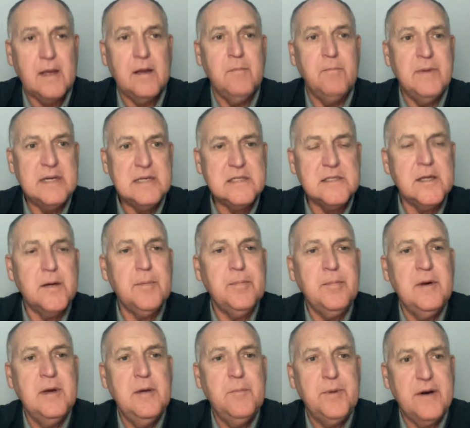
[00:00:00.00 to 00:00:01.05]
Minister
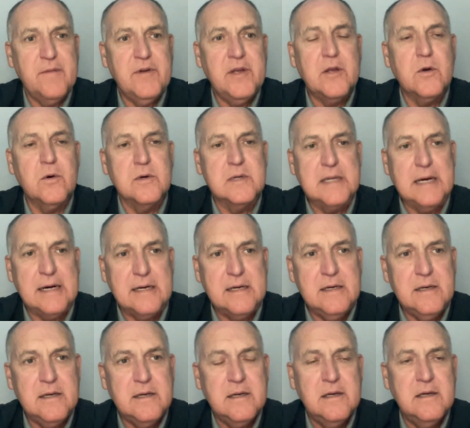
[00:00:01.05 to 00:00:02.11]
Pravin
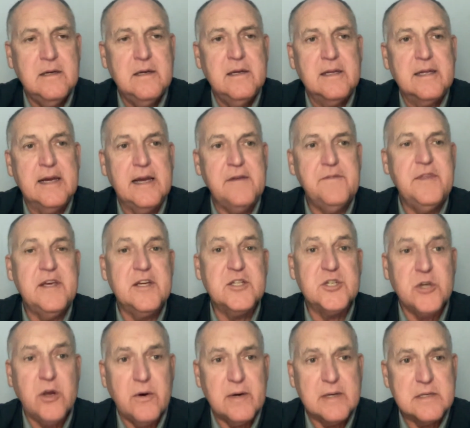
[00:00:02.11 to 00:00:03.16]
Gordhan gave the
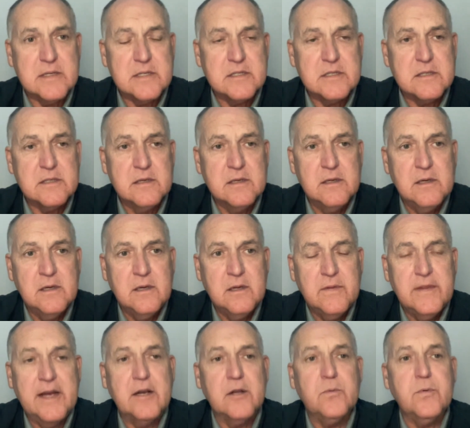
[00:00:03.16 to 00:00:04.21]
assurance
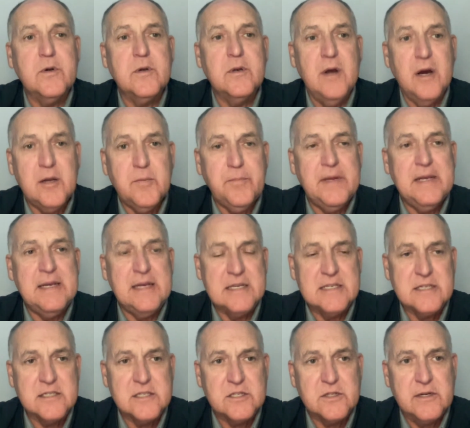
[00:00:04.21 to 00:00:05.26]
that it would not be
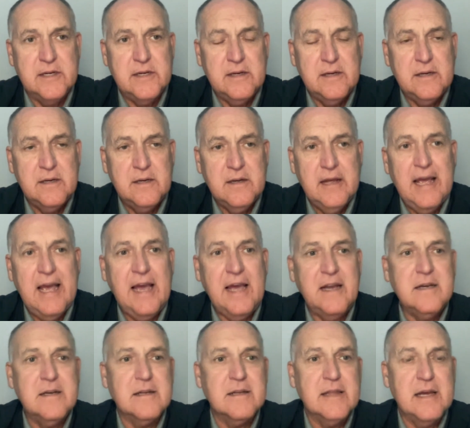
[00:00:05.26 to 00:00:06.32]
necessary
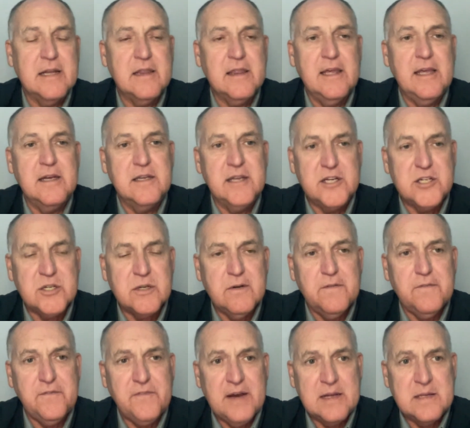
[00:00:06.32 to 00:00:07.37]
and that the additional
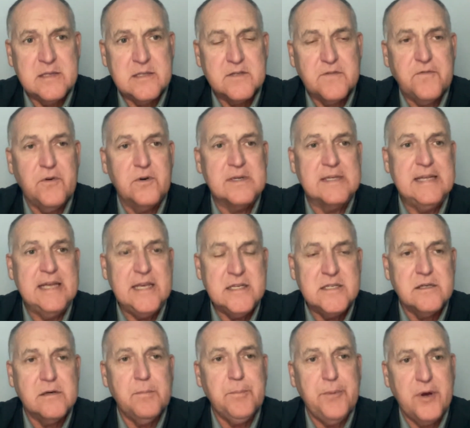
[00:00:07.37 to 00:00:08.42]
funds for
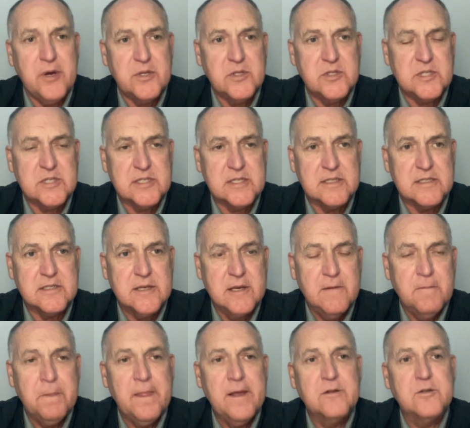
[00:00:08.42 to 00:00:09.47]
diesel purchases
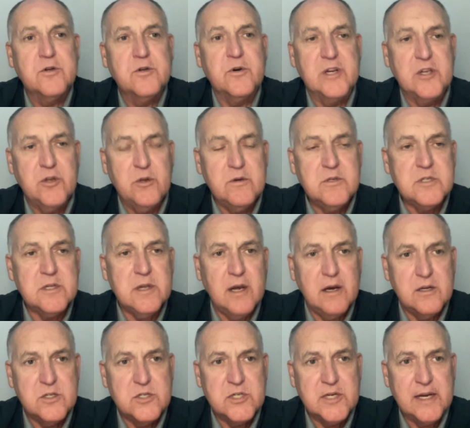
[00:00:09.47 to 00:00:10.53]
to reduce
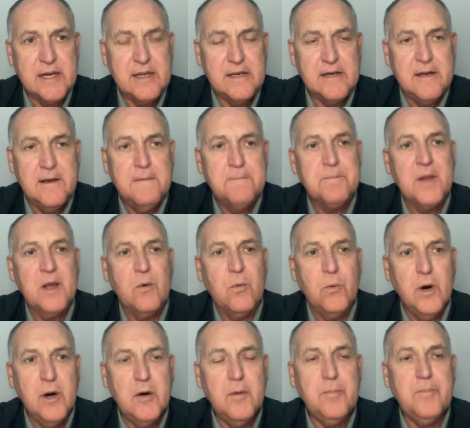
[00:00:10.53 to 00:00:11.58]
load shedding
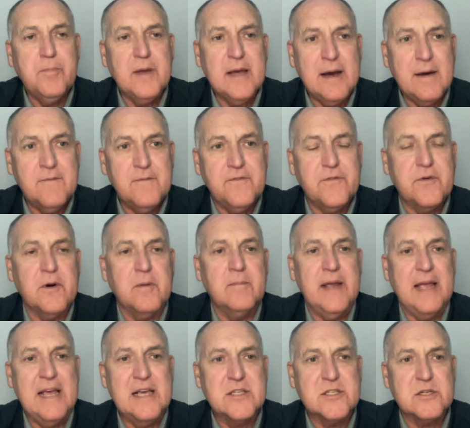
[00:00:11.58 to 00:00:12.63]
will come from
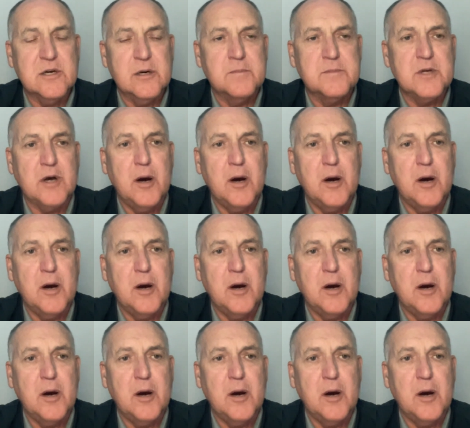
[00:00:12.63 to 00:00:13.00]
Eskom's